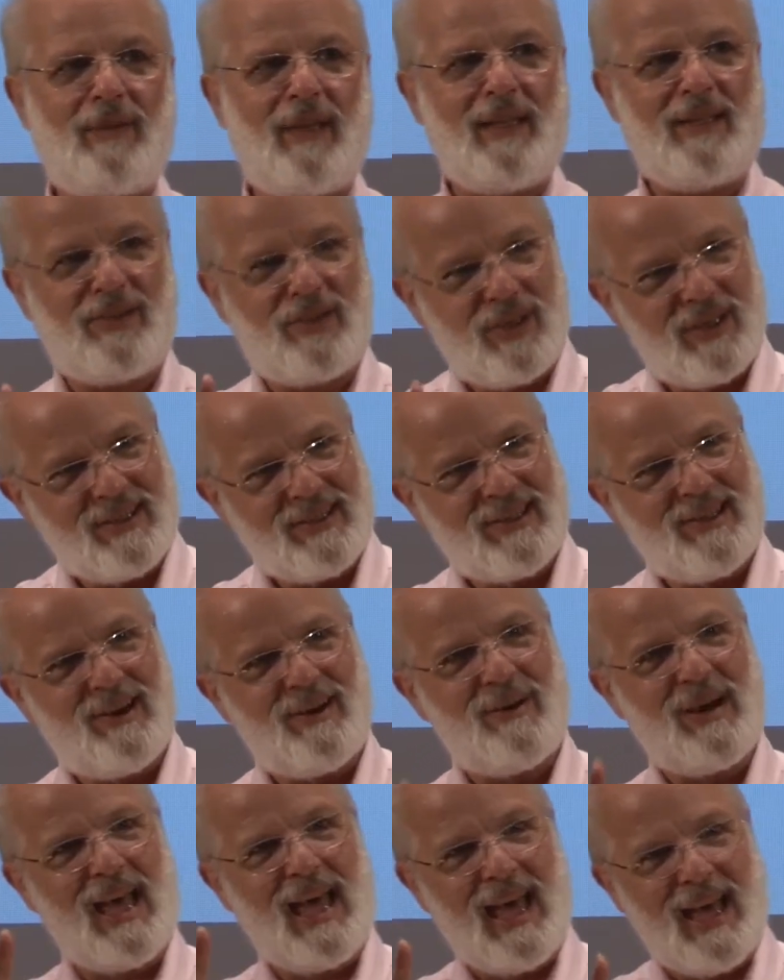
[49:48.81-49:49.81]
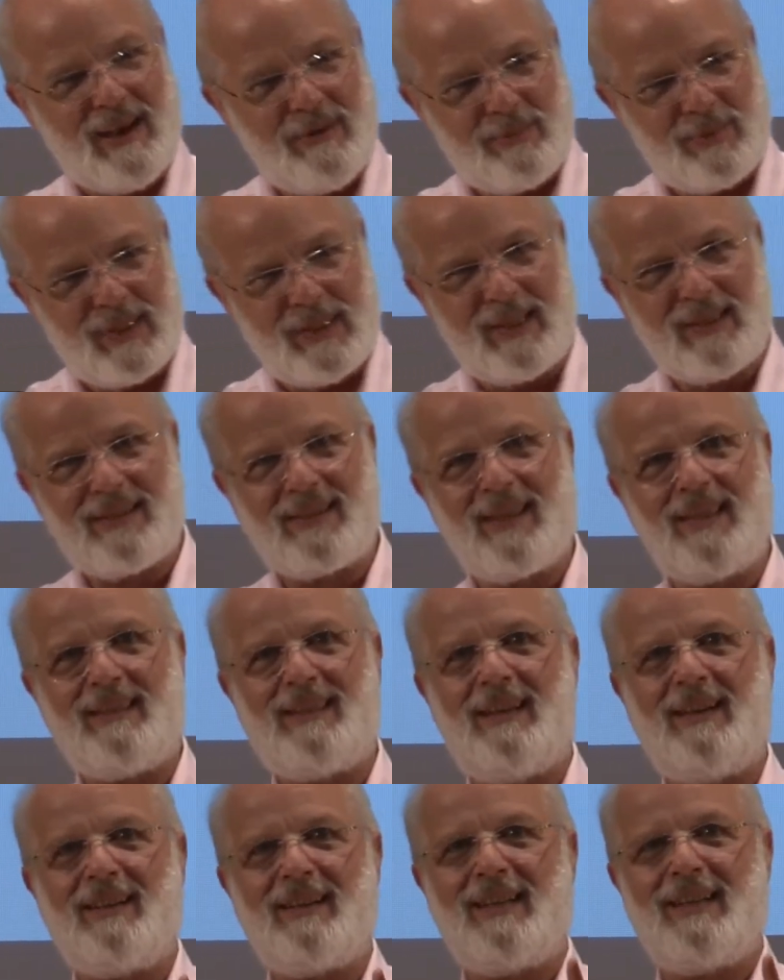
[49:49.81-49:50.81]
It just so happens that
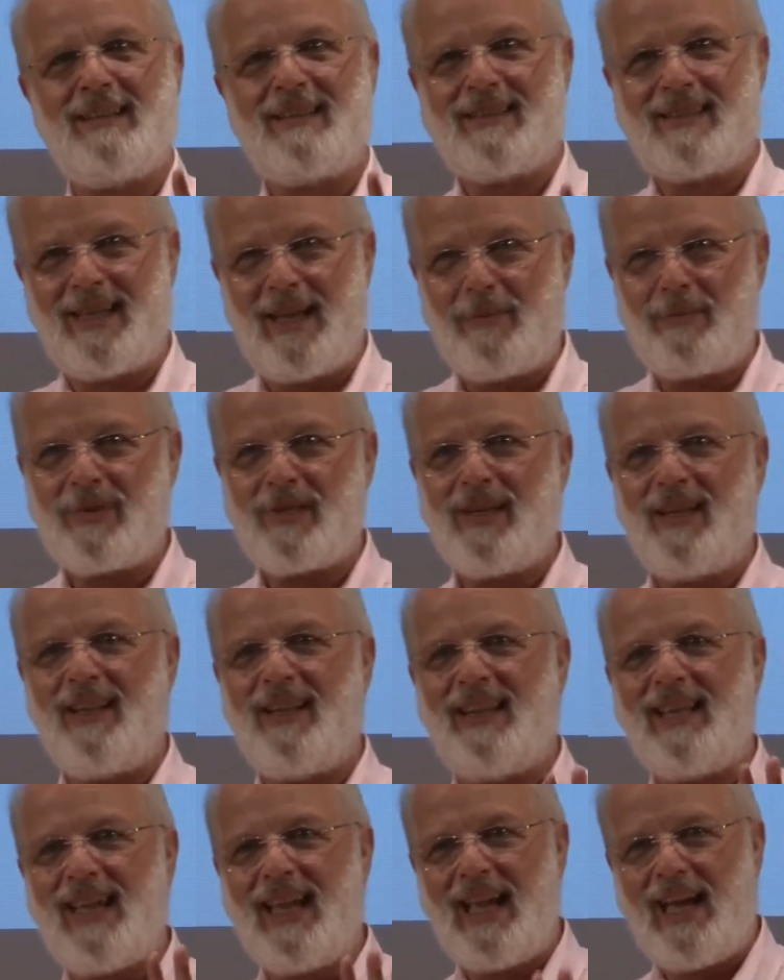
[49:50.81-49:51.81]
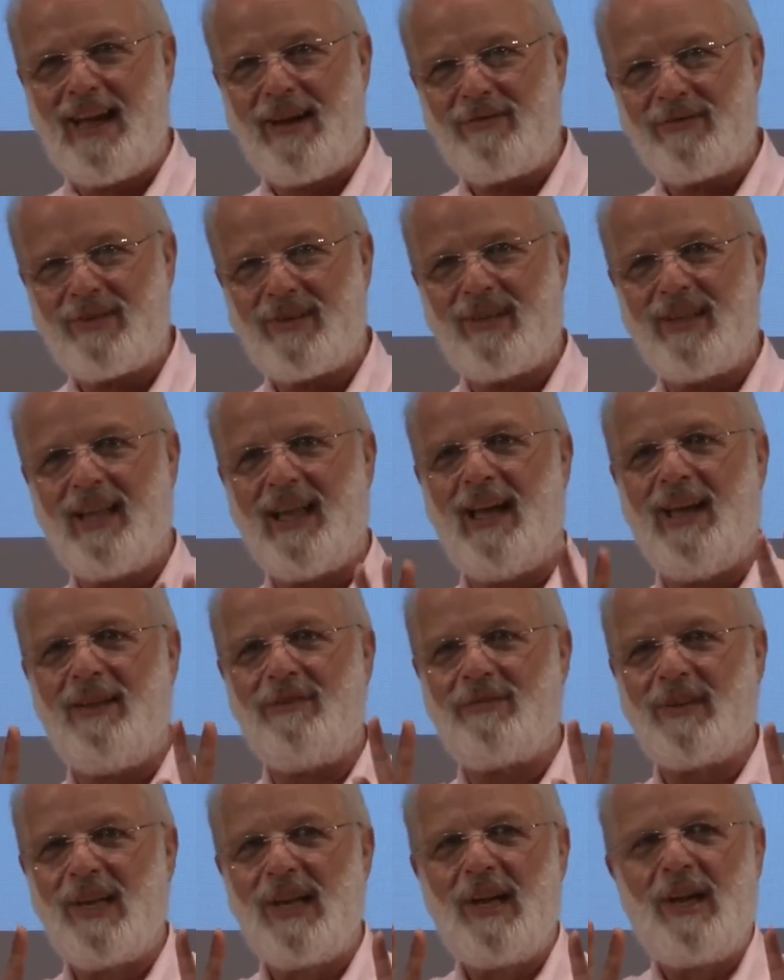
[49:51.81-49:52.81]
their conception of the
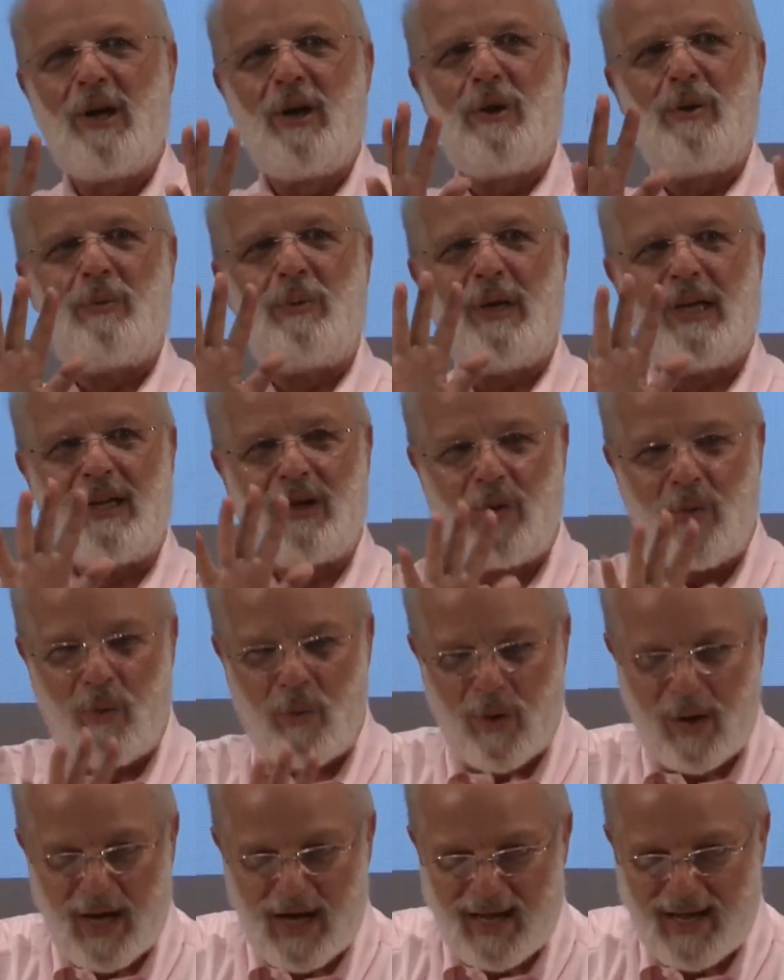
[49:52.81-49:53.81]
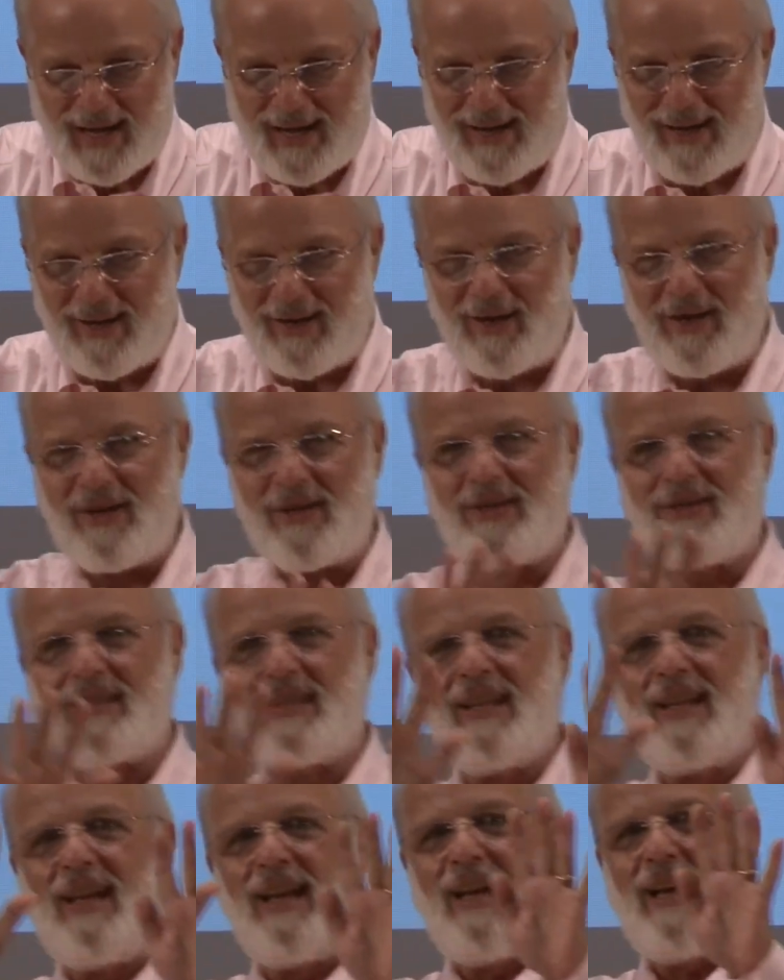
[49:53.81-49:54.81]
afterlife requires
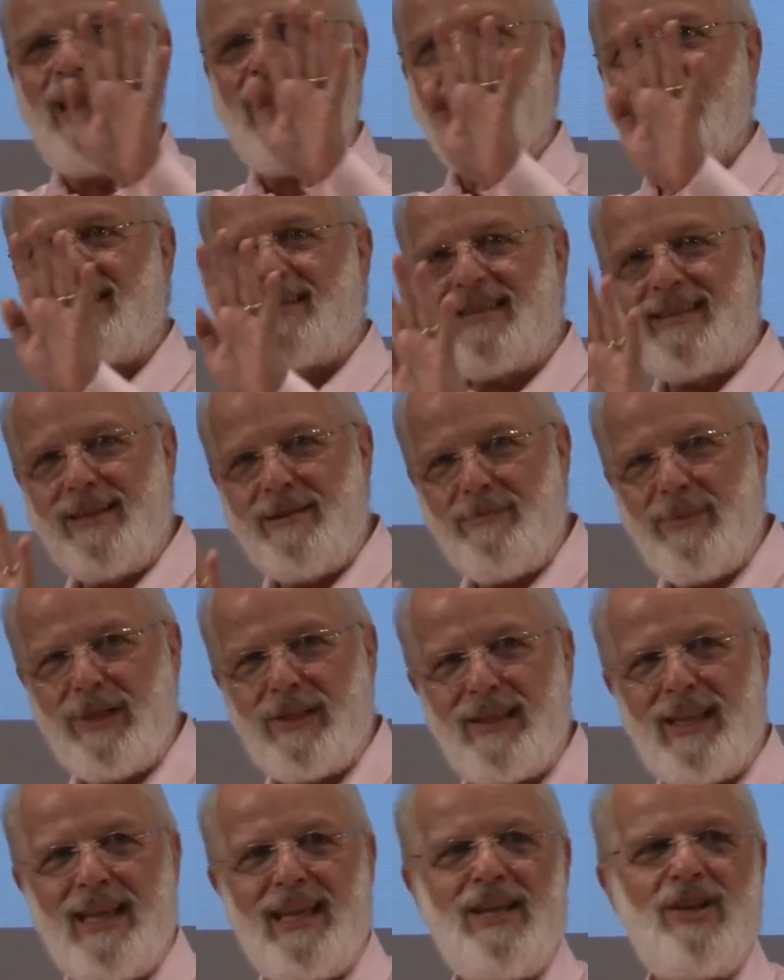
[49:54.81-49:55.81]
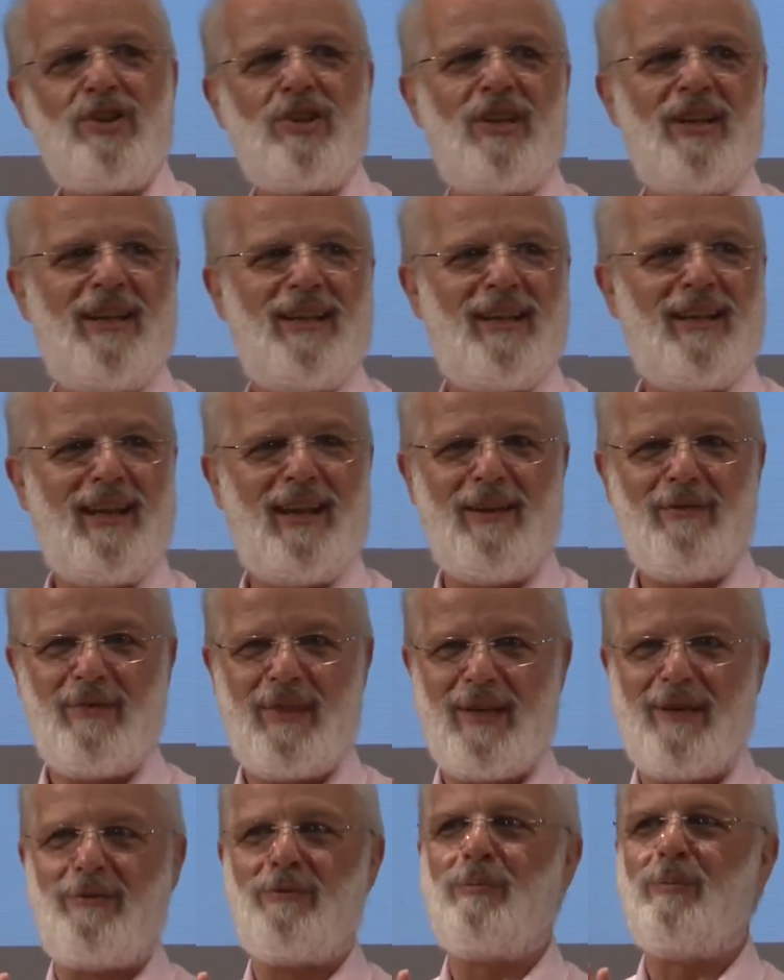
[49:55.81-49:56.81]
a simulation of
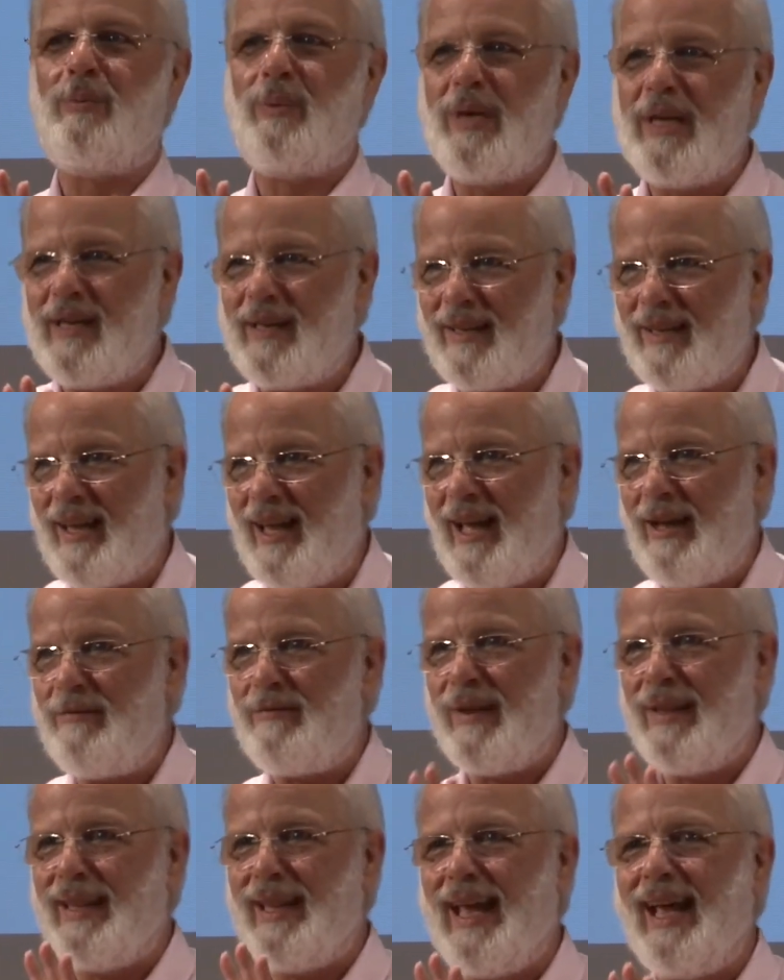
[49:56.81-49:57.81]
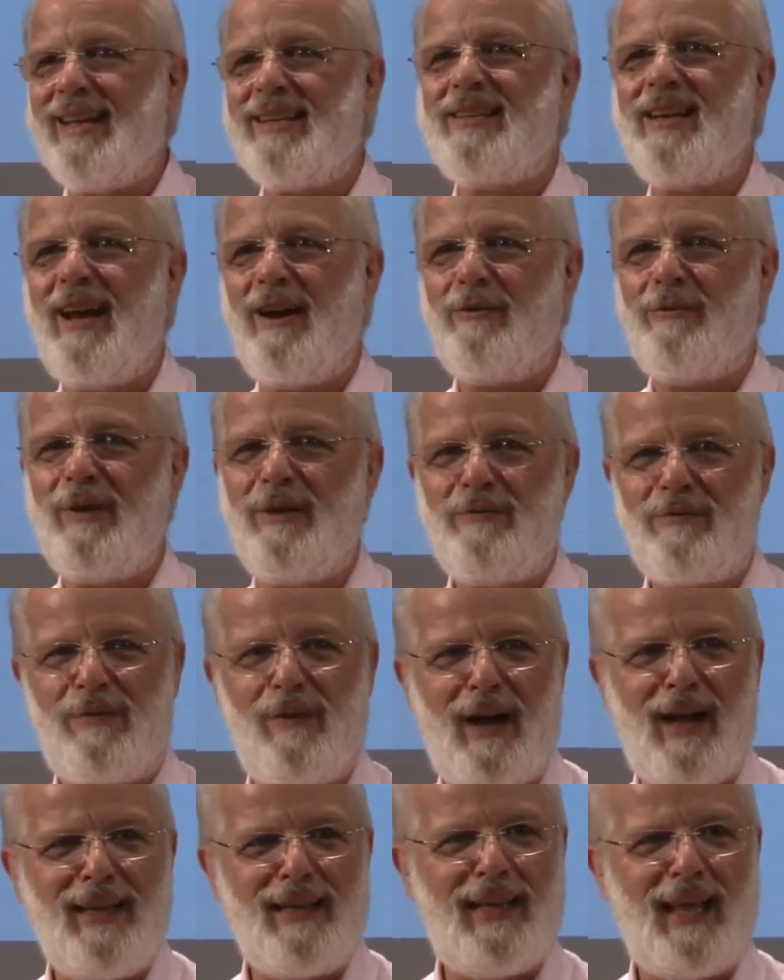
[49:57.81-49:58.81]
their real life. And that's how we
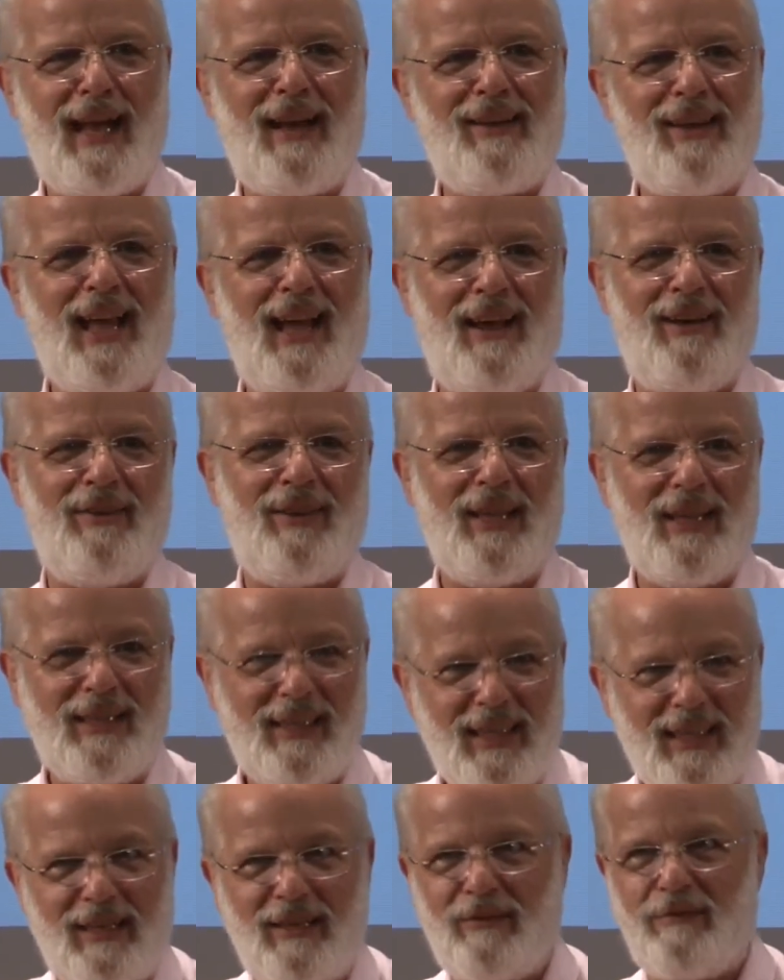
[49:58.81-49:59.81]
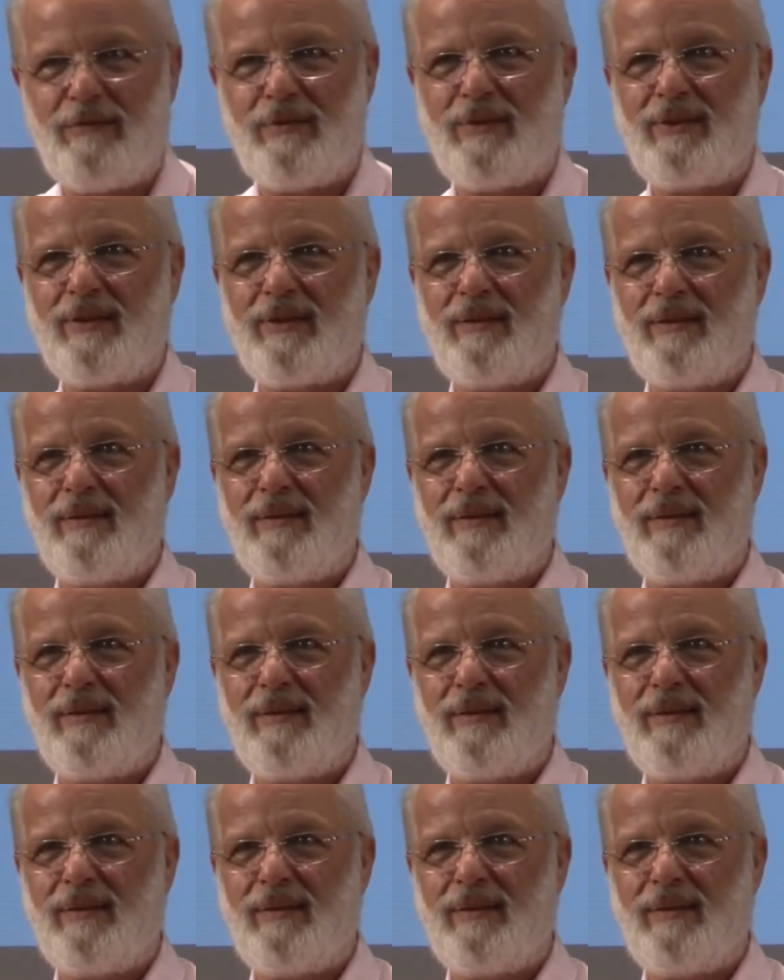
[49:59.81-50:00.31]
find out how they lived,